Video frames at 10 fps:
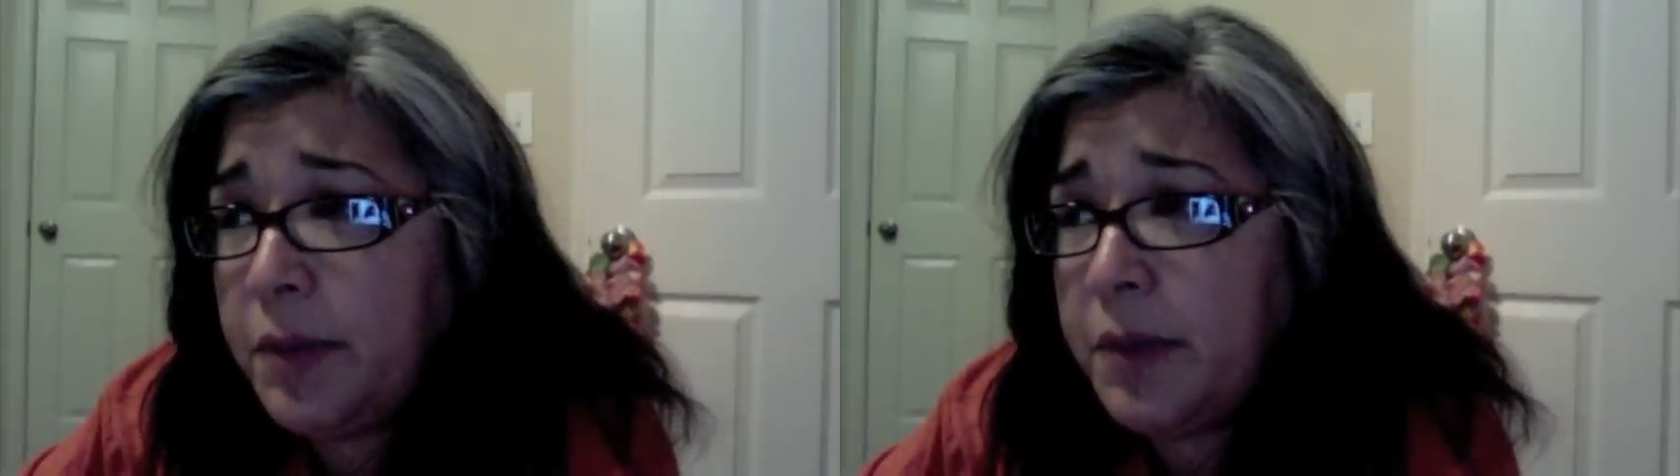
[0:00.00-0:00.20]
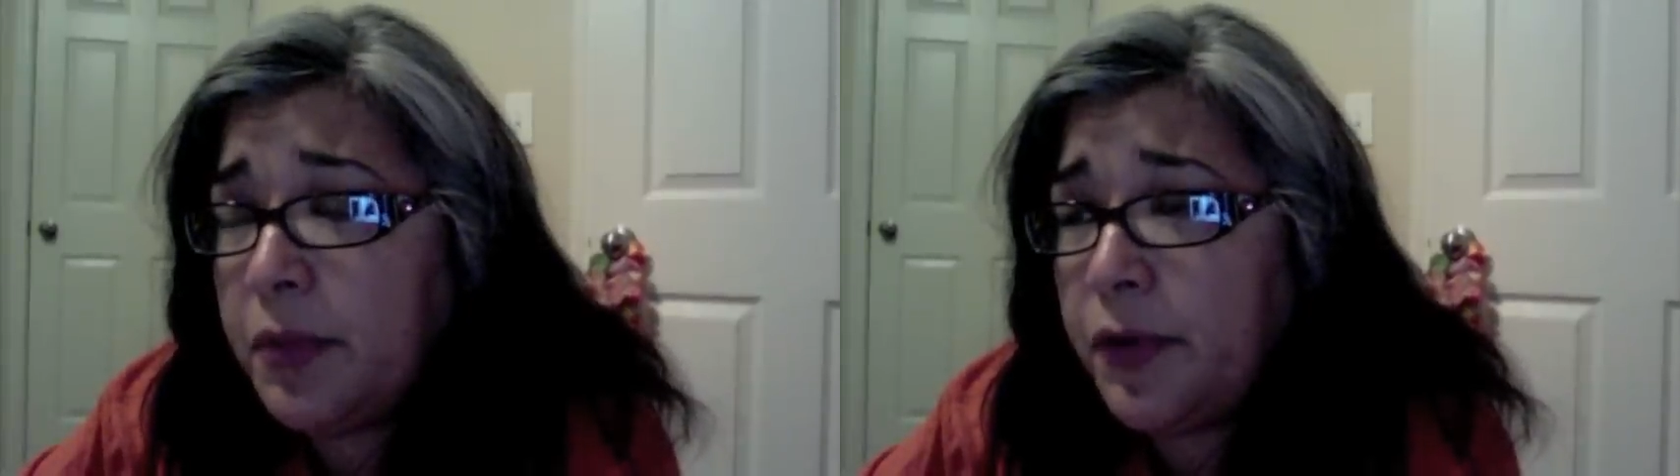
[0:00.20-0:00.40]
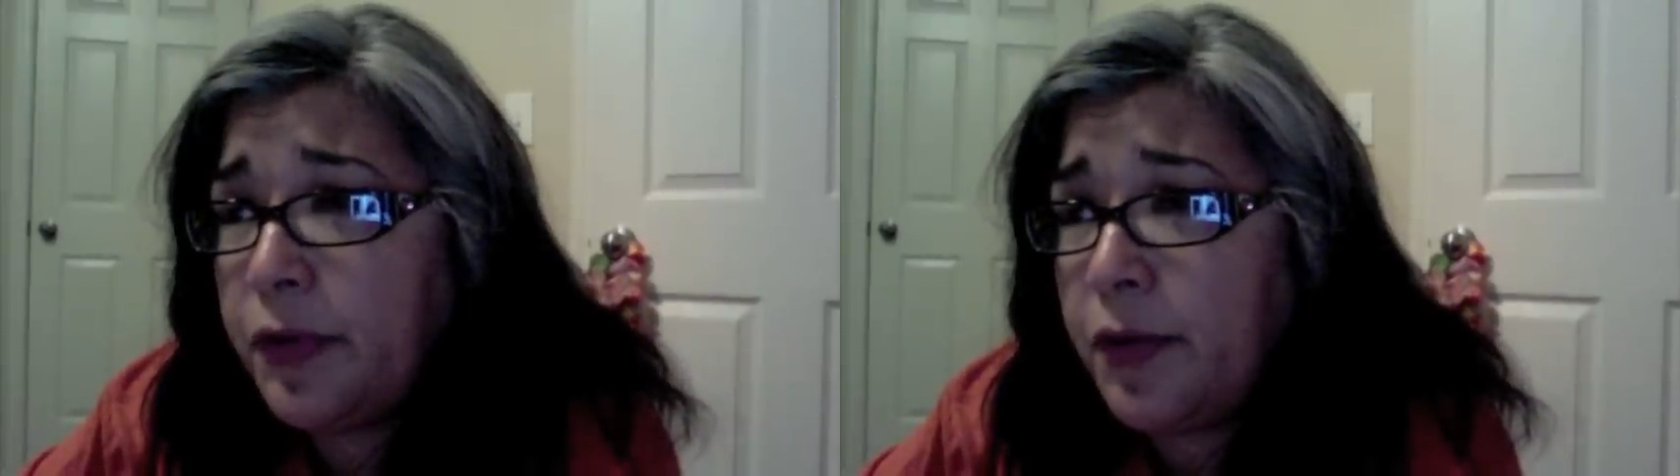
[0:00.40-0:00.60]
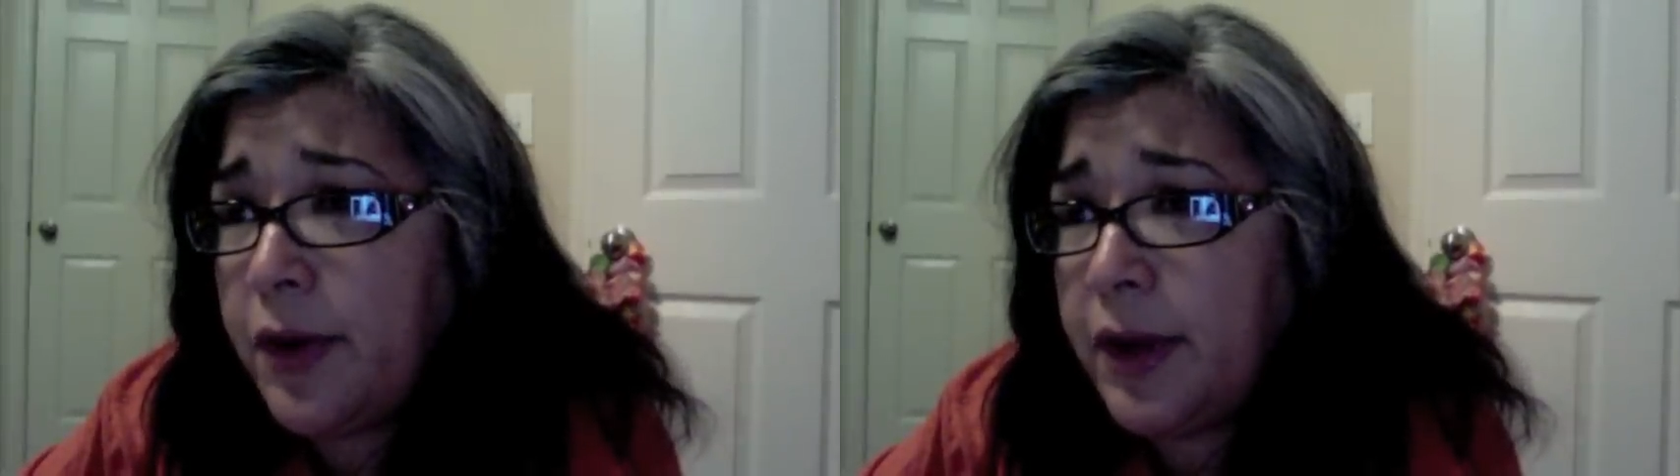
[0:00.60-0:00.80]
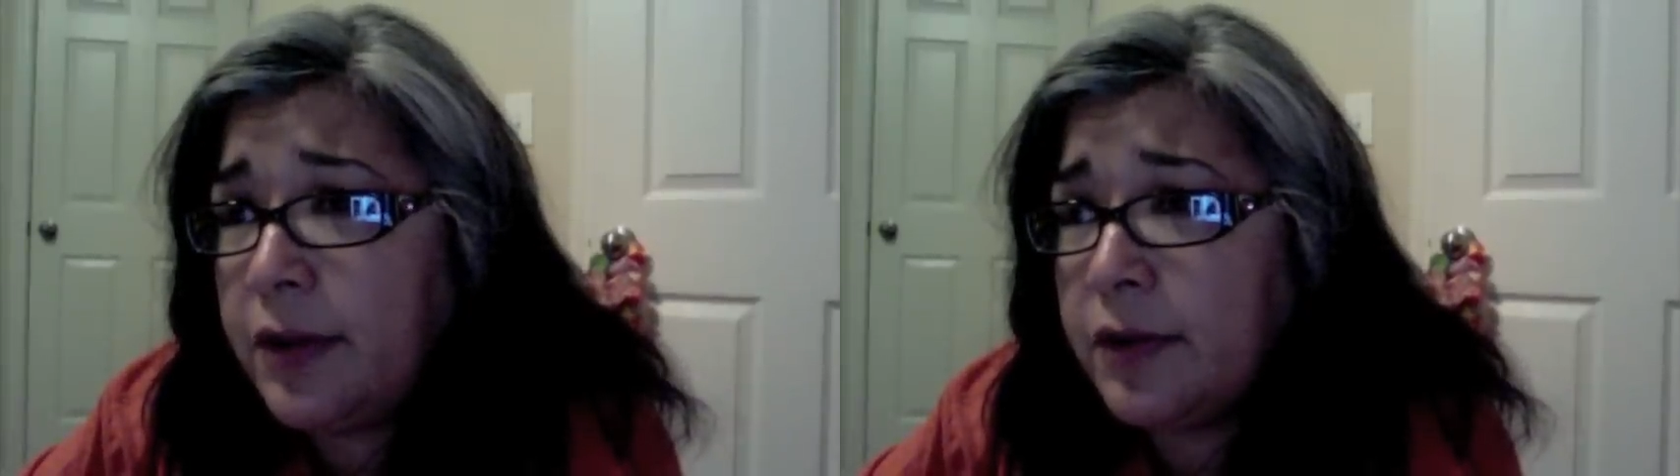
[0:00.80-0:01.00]
people
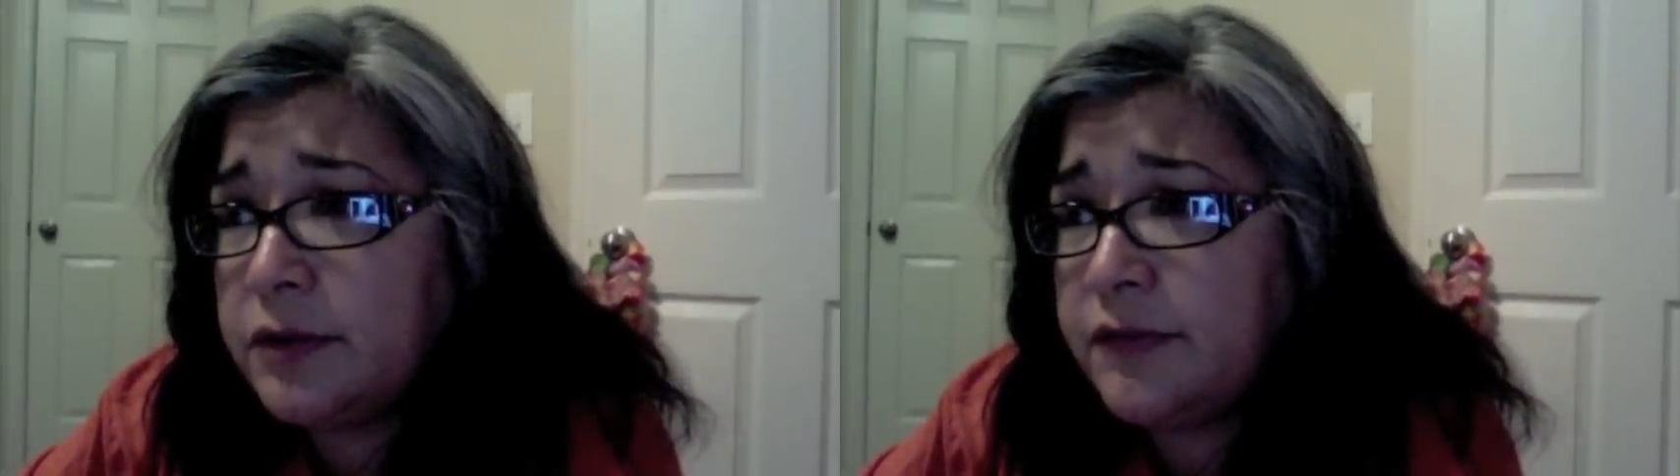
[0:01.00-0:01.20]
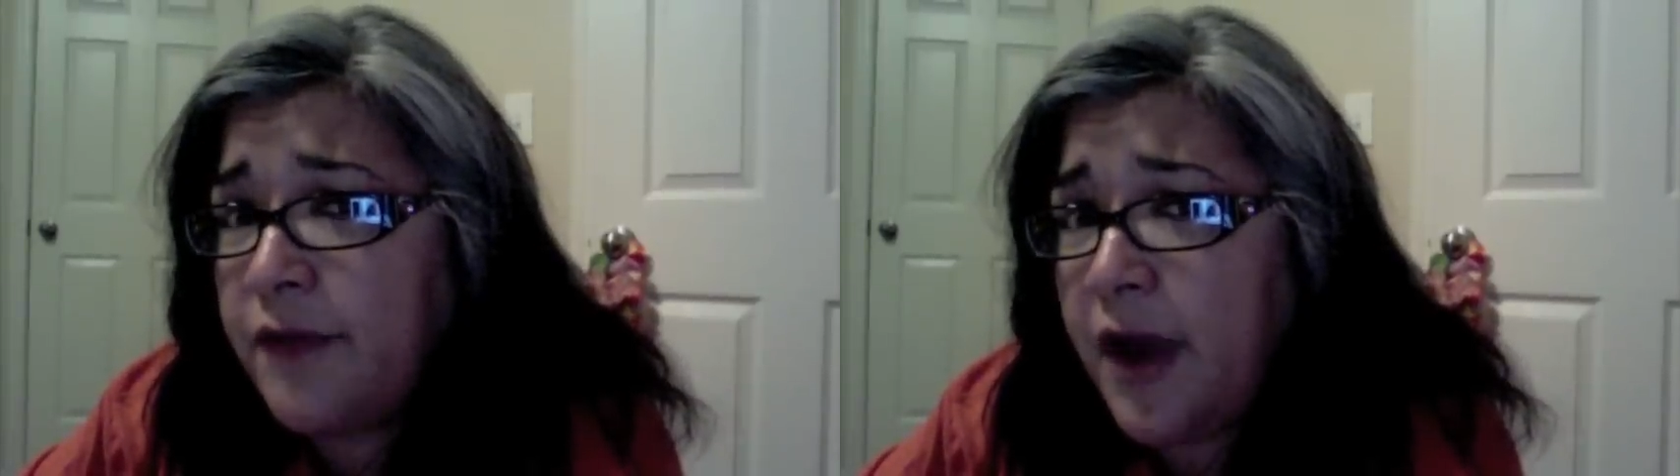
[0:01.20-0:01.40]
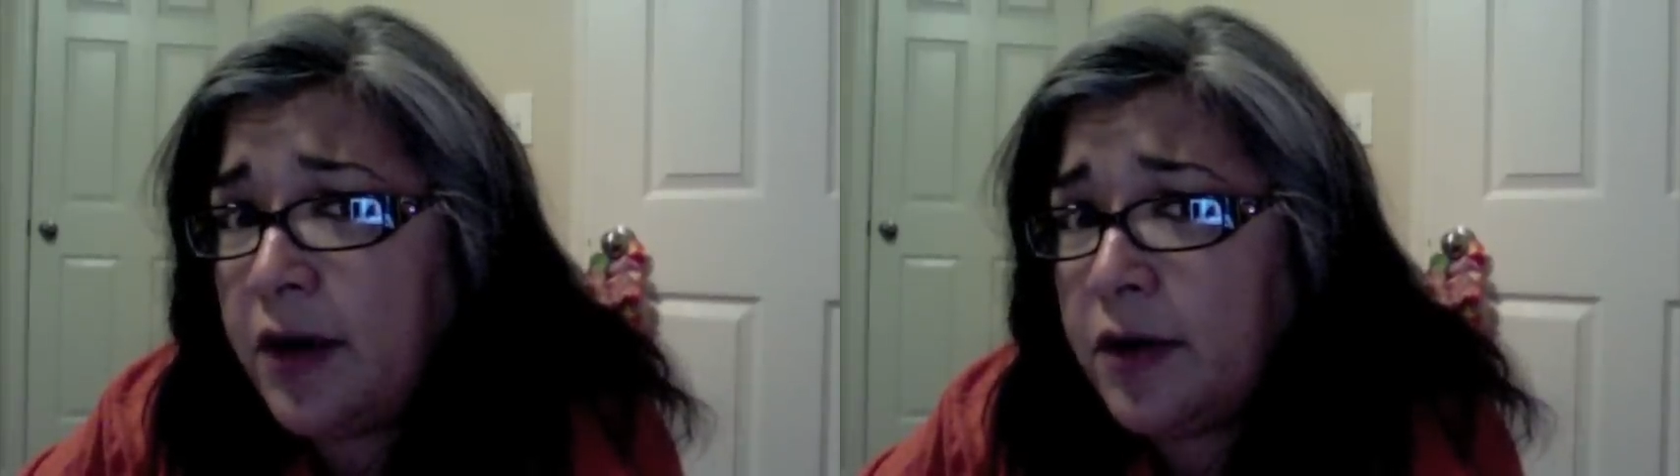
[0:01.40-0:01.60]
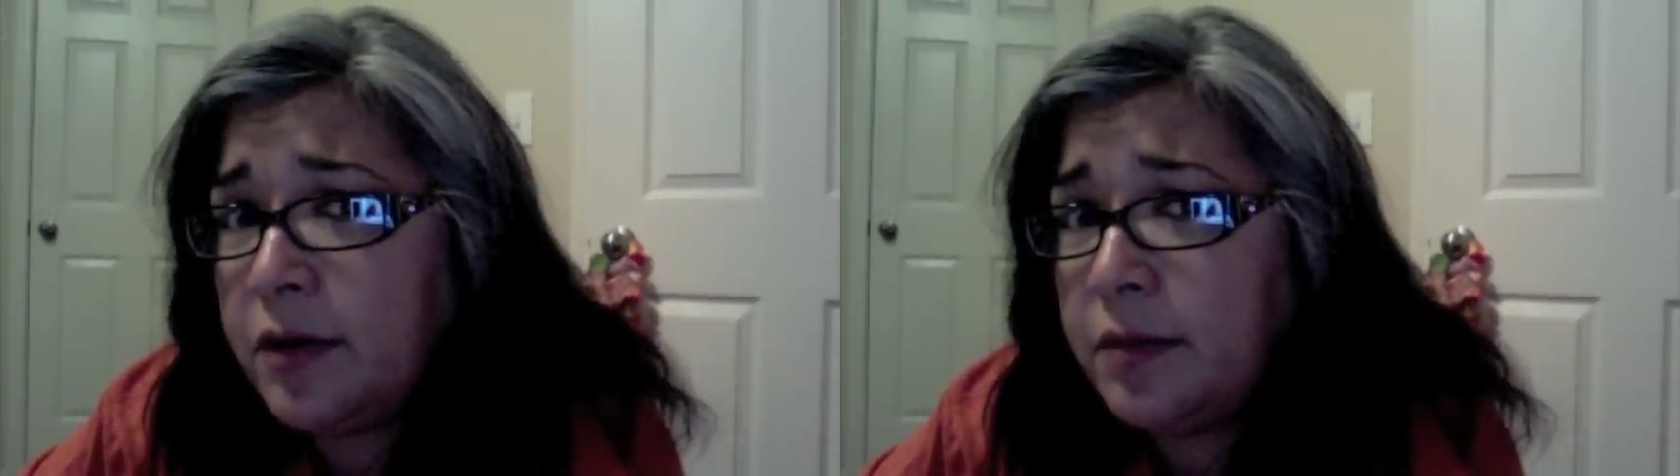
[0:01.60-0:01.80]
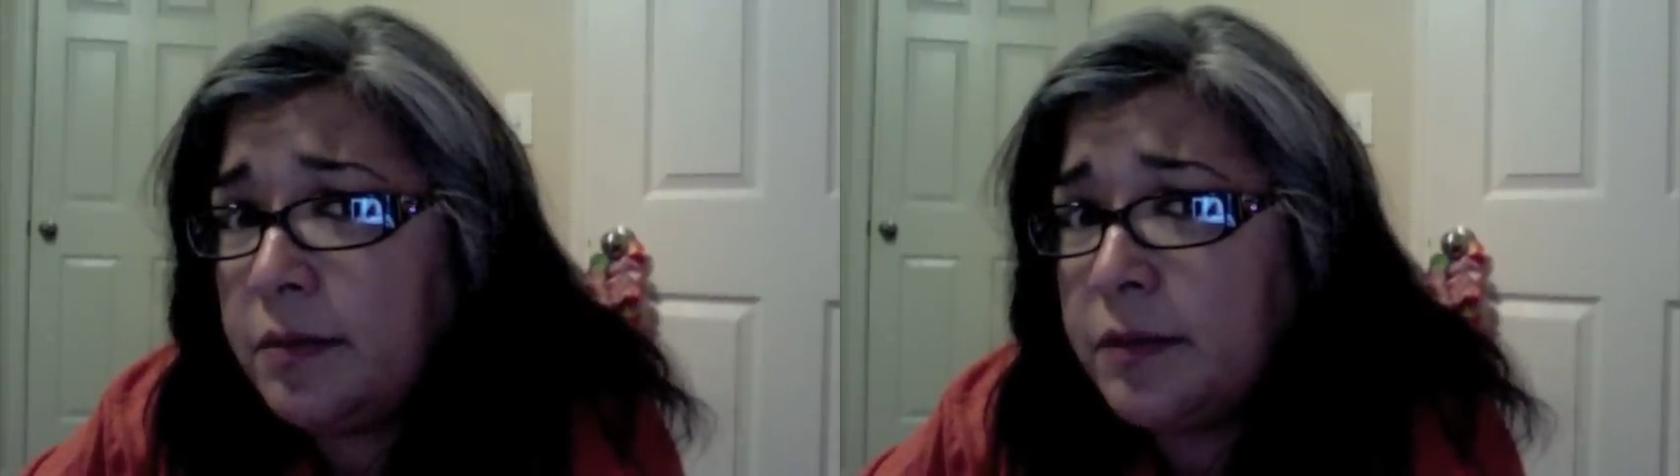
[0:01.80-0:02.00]
throwing those fire,